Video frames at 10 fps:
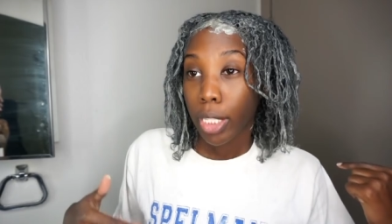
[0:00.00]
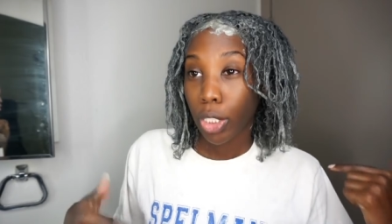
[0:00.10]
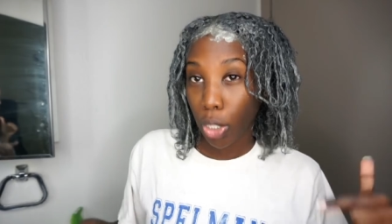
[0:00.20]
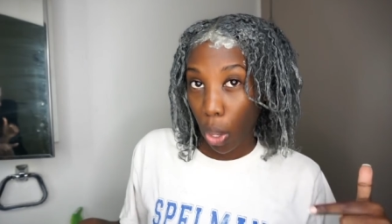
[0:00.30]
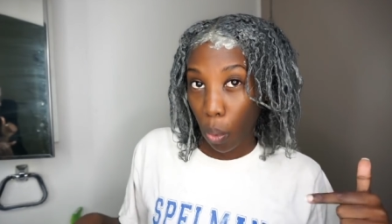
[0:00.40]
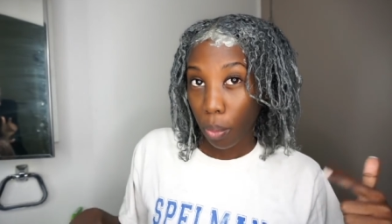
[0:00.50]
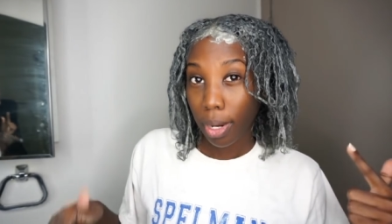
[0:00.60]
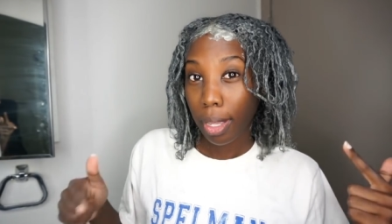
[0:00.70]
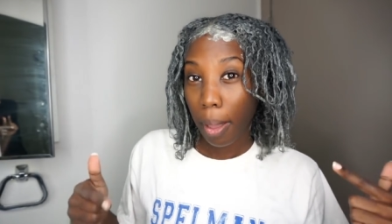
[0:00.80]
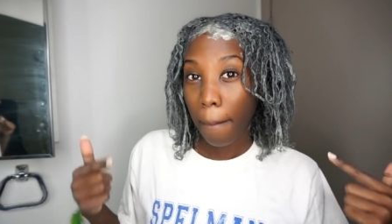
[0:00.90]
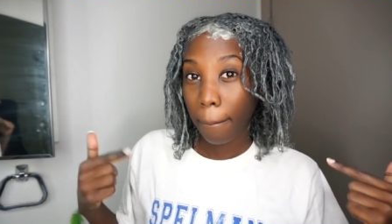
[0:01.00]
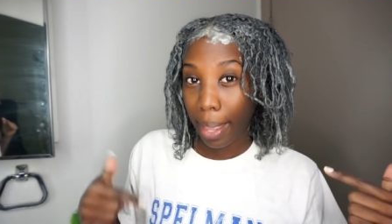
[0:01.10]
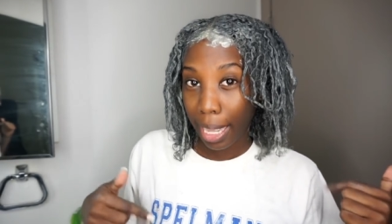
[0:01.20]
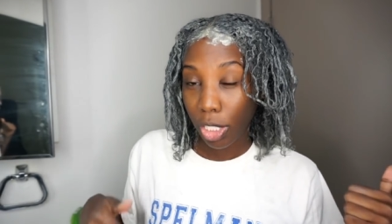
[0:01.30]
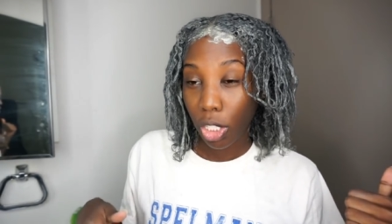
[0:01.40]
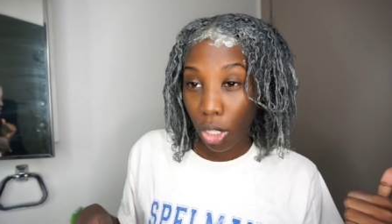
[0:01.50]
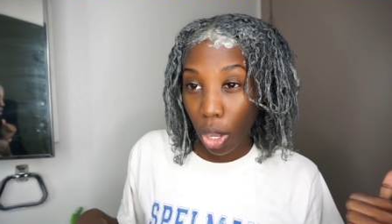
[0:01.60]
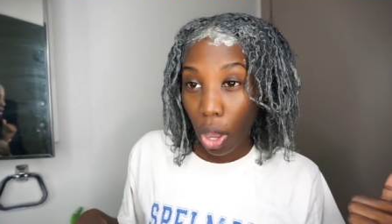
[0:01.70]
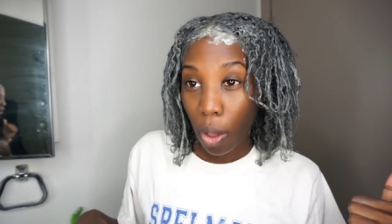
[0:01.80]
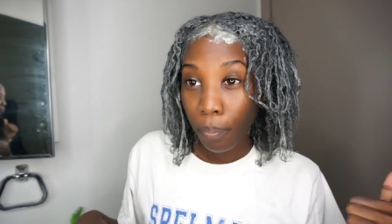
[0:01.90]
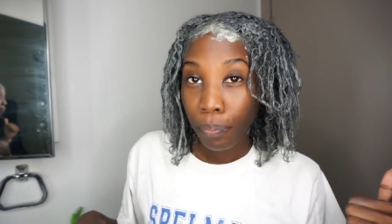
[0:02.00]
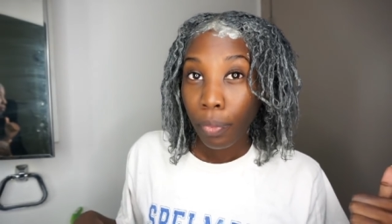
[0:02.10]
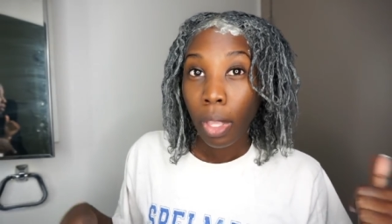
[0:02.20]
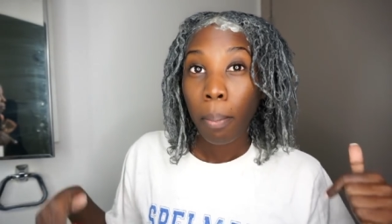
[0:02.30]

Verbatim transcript: So when I come back to y'all,